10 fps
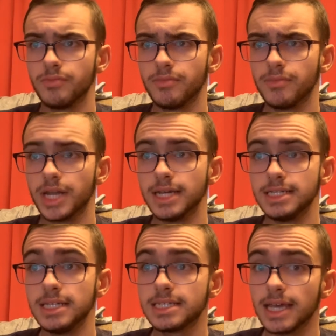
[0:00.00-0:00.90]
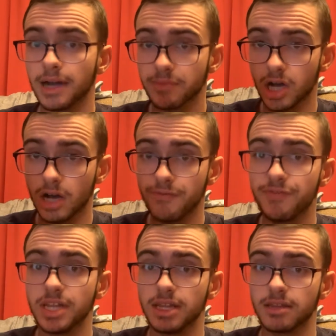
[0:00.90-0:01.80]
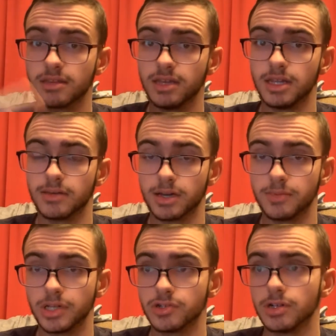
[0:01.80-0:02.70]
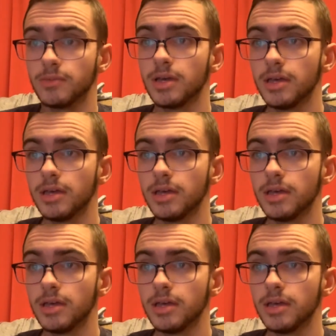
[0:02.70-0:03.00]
but I did say I'm confident in it coming true.